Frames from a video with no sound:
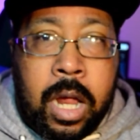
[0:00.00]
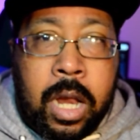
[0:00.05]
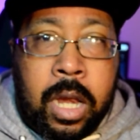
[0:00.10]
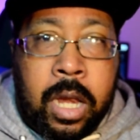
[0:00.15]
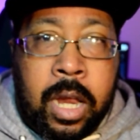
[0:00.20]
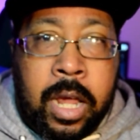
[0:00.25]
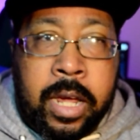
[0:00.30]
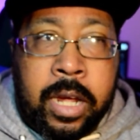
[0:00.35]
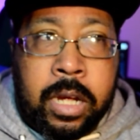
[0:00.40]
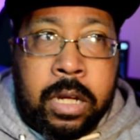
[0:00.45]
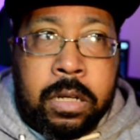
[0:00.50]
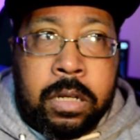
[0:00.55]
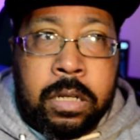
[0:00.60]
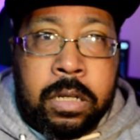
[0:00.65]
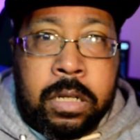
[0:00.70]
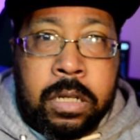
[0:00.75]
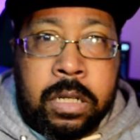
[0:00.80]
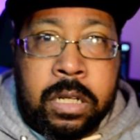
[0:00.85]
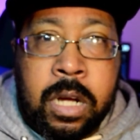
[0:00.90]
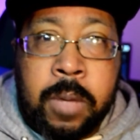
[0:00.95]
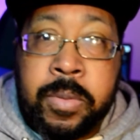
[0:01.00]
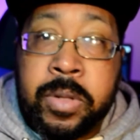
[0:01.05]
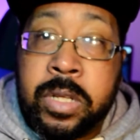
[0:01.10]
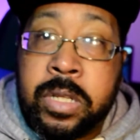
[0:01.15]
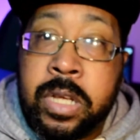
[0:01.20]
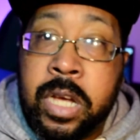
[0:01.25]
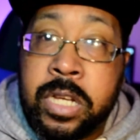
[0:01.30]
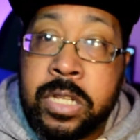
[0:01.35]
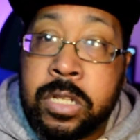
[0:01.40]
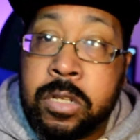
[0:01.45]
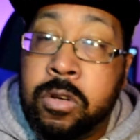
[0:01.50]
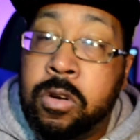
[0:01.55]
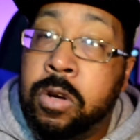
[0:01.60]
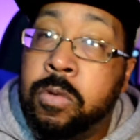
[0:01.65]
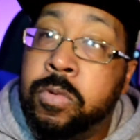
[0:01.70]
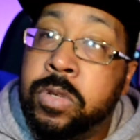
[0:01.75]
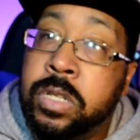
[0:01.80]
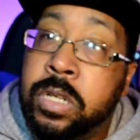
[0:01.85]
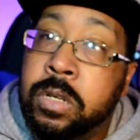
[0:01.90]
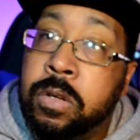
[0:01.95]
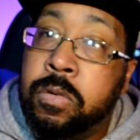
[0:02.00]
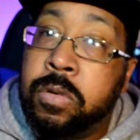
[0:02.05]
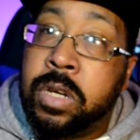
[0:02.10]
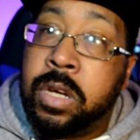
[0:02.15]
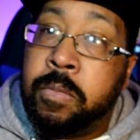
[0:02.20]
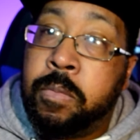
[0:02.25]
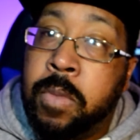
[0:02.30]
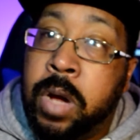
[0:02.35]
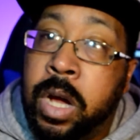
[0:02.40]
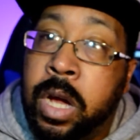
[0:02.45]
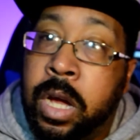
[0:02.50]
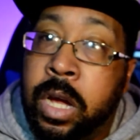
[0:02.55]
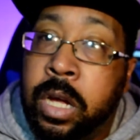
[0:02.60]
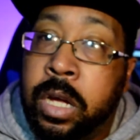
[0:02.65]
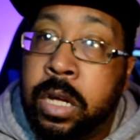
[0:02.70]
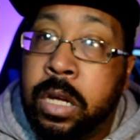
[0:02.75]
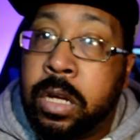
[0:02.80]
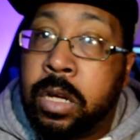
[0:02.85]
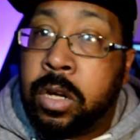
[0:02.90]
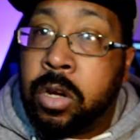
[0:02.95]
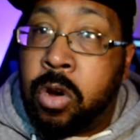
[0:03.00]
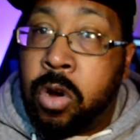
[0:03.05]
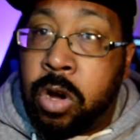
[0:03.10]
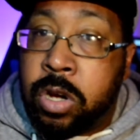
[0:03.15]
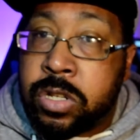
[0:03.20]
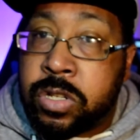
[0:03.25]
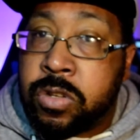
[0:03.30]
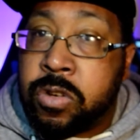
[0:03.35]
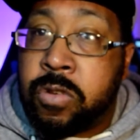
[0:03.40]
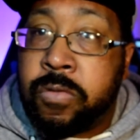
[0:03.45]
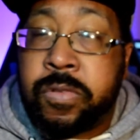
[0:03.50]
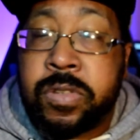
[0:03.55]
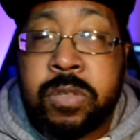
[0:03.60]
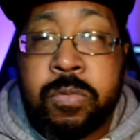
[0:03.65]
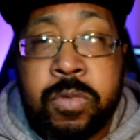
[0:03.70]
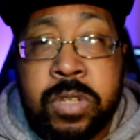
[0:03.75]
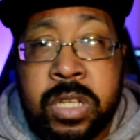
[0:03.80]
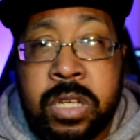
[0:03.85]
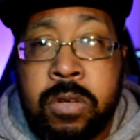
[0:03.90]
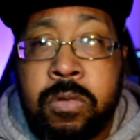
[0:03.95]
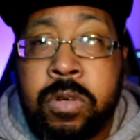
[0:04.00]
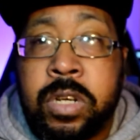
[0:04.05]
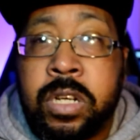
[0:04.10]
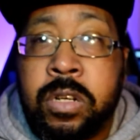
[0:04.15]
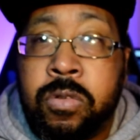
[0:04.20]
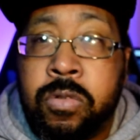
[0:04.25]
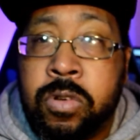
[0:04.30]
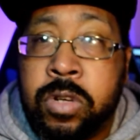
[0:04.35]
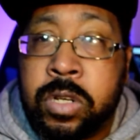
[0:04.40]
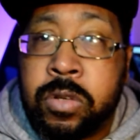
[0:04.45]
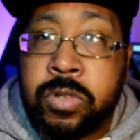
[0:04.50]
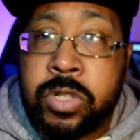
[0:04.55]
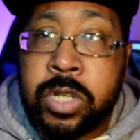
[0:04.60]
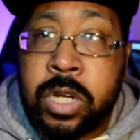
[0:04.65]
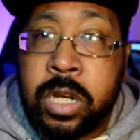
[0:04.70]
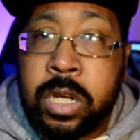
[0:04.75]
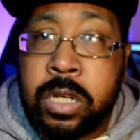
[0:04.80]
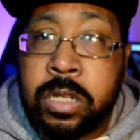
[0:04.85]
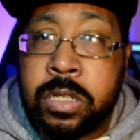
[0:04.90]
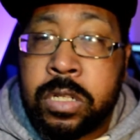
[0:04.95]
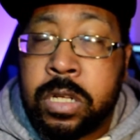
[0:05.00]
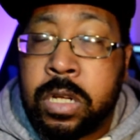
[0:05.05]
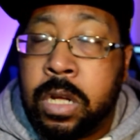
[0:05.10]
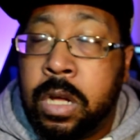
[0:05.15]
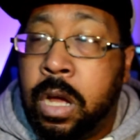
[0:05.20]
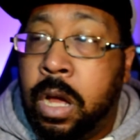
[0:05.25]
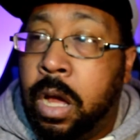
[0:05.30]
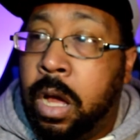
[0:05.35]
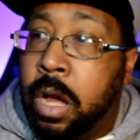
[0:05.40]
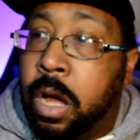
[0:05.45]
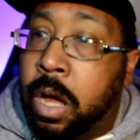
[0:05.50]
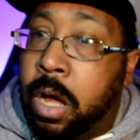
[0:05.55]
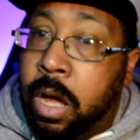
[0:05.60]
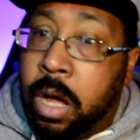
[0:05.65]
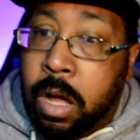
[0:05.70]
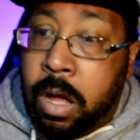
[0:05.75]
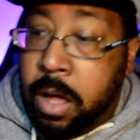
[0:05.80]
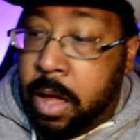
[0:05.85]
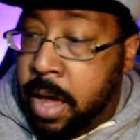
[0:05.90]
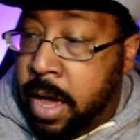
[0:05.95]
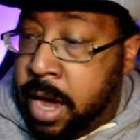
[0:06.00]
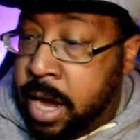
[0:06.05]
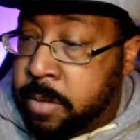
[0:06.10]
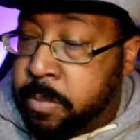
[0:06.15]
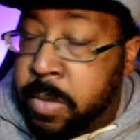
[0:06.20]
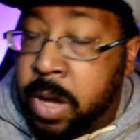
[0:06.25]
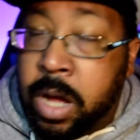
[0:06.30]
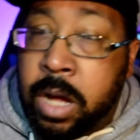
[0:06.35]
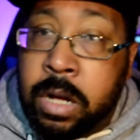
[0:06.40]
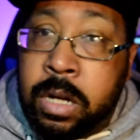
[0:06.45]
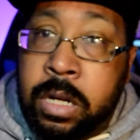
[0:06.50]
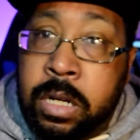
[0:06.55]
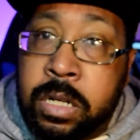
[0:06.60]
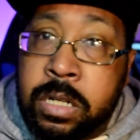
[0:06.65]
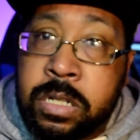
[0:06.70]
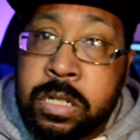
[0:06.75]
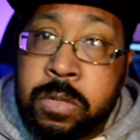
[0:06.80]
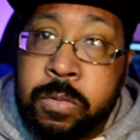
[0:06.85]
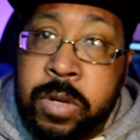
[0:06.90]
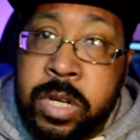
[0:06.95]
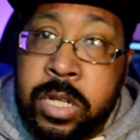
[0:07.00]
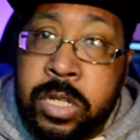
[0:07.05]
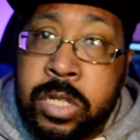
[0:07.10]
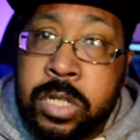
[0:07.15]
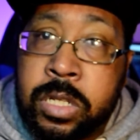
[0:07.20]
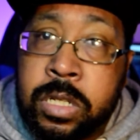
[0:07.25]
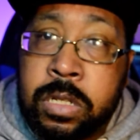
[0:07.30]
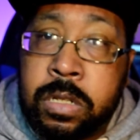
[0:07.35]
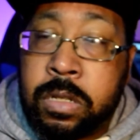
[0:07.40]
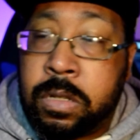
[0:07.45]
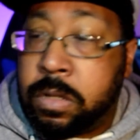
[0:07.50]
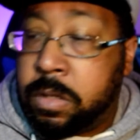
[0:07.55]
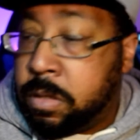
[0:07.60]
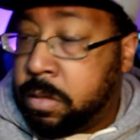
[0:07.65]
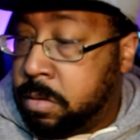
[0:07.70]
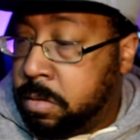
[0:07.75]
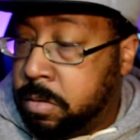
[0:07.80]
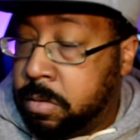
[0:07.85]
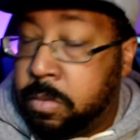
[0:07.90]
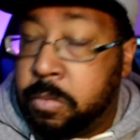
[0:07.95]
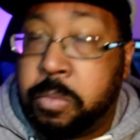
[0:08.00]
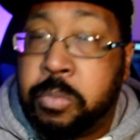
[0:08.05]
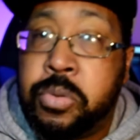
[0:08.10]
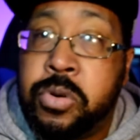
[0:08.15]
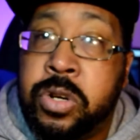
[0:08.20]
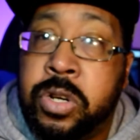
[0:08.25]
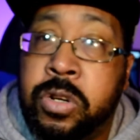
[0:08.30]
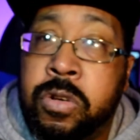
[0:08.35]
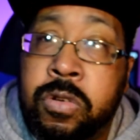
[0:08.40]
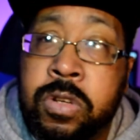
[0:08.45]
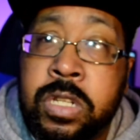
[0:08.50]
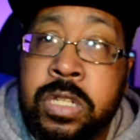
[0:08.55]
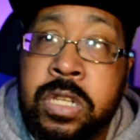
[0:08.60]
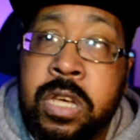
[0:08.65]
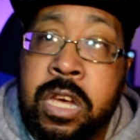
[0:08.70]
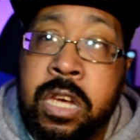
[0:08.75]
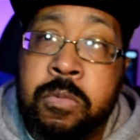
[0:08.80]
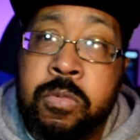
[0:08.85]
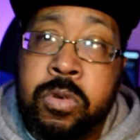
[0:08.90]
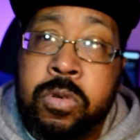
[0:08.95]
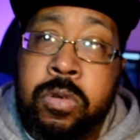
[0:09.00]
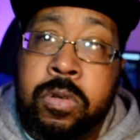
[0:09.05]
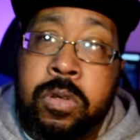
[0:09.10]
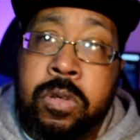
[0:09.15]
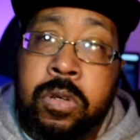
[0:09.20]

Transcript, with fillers: like uh, a couple of days ago, I went to go get my car service, went to go get an oil change. Had my uh, Switch, put it on the table,